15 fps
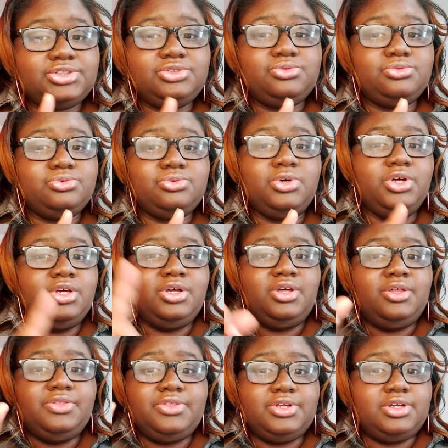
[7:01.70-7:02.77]
to
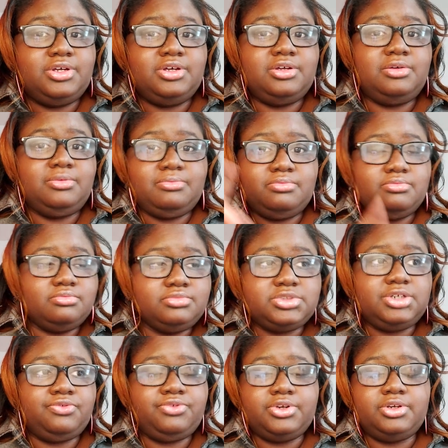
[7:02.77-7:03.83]
the
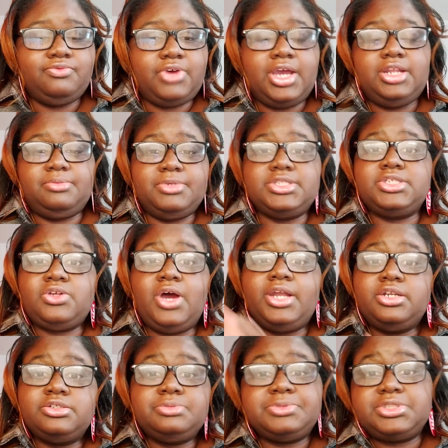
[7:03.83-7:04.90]
different vitamins. So I
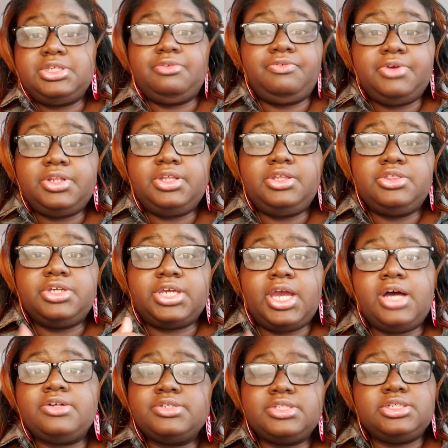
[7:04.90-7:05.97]
know specifically the
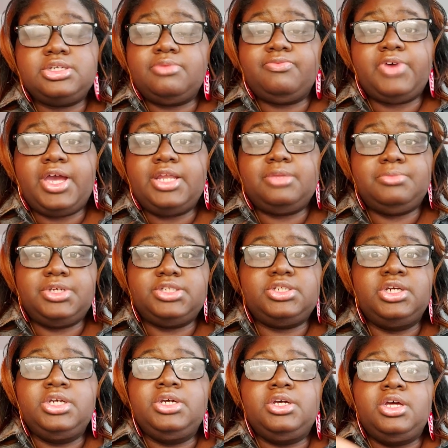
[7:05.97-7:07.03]
calcium vitamin
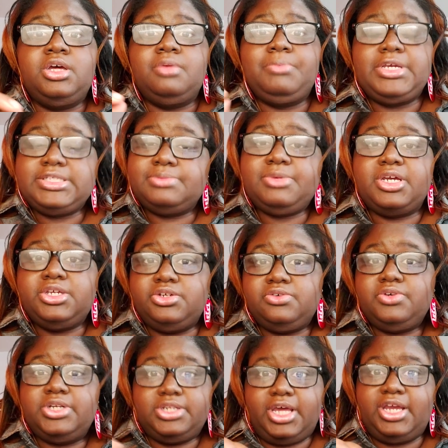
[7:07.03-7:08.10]
makes my
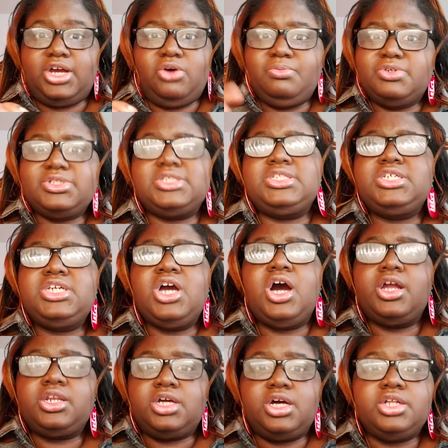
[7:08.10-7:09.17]
urine like almost
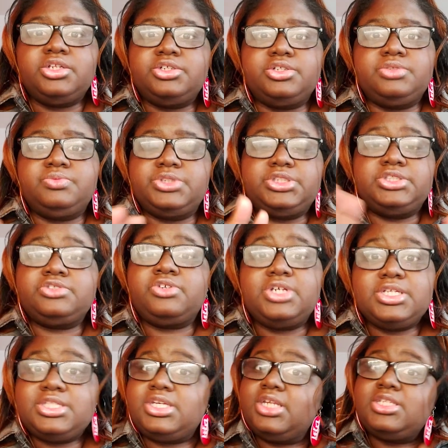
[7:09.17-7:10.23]
neon colored, which is
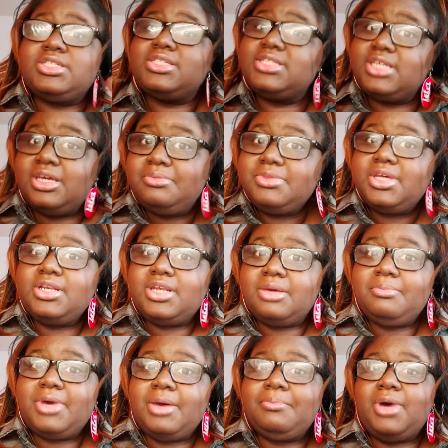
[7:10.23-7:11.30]
crazy, and it's the same thing that
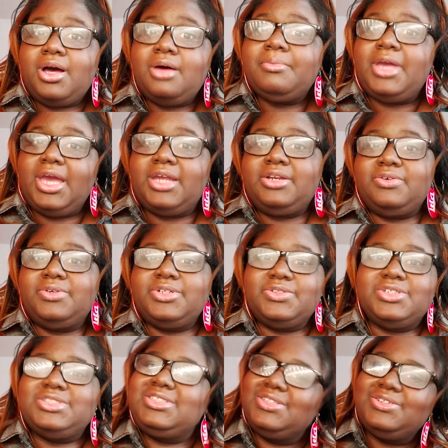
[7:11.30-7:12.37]
my mom had going
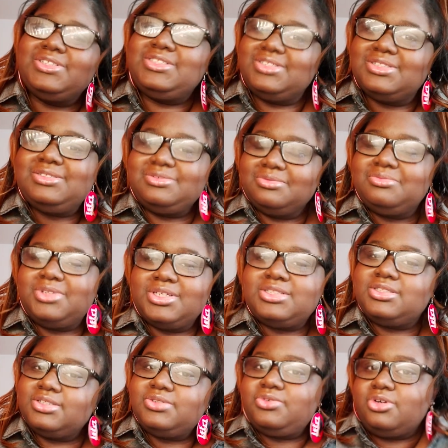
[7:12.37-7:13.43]
on, so
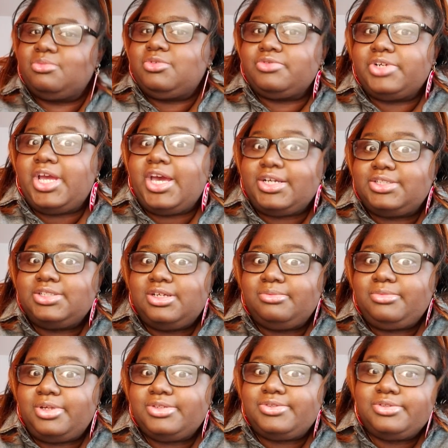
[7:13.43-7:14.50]
it's a normal reaction,
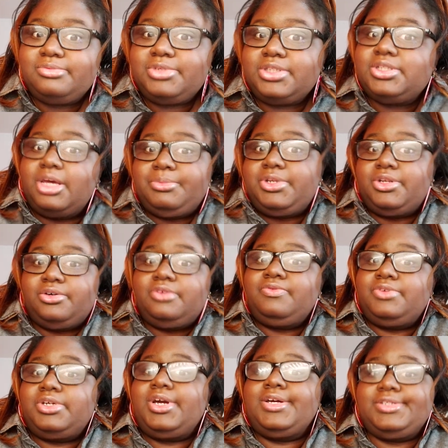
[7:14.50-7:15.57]
I'm assuming. Let me know if
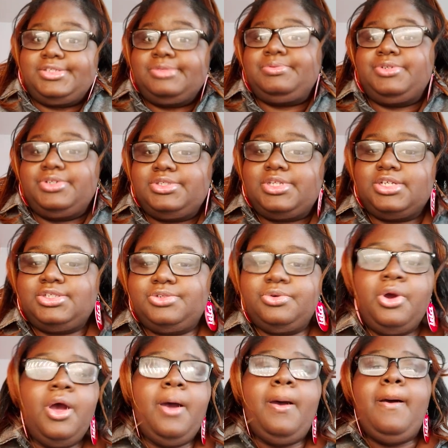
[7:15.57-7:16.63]
you guys experience that too.
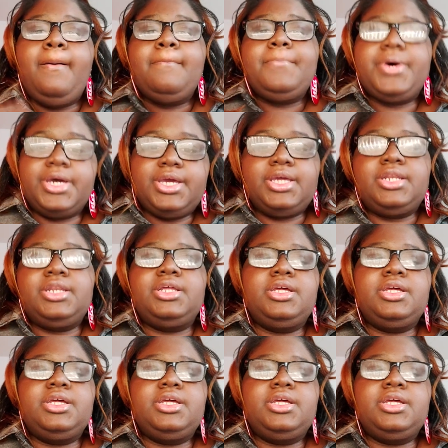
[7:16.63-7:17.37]
But